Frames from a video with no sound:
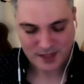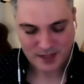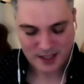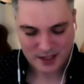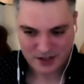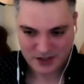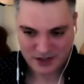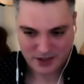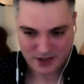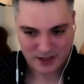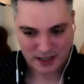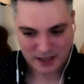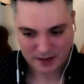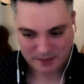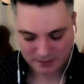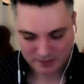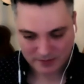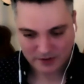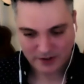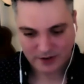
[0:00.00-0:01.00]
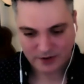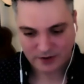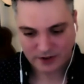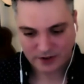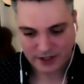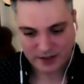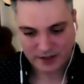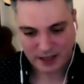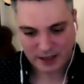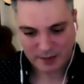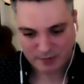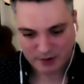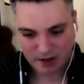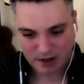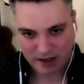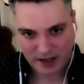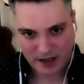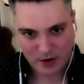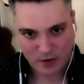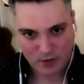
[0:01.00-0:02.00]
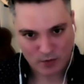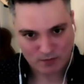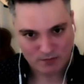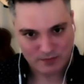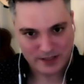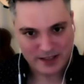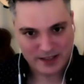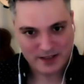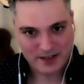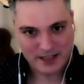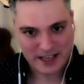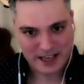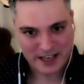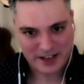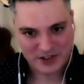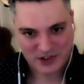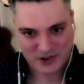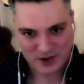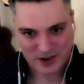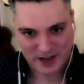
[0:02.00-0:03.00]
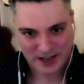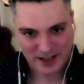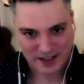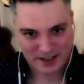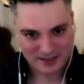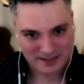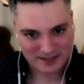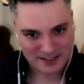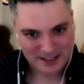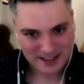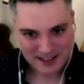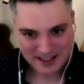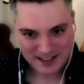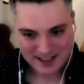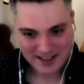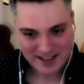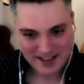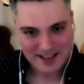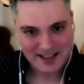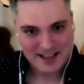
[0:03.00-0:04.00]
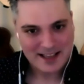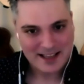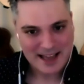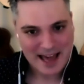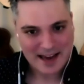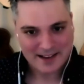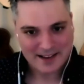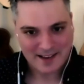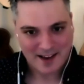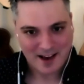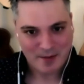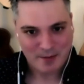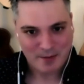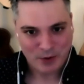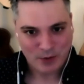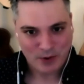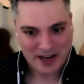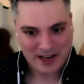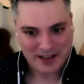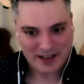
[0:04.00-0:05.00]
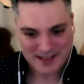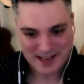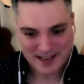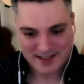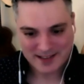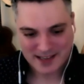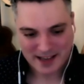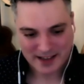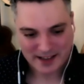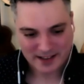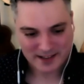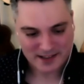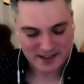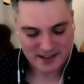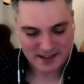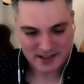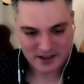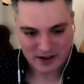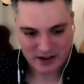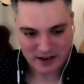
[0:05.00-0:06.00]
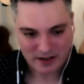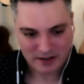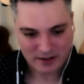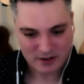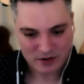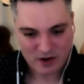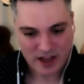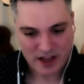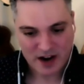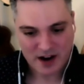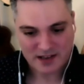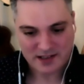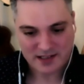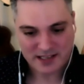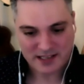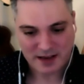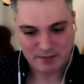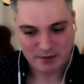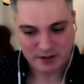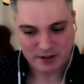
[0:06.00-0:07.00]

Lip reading: Just like literally like plucking each string at a time and waiting 10 seconds. And so I created a sample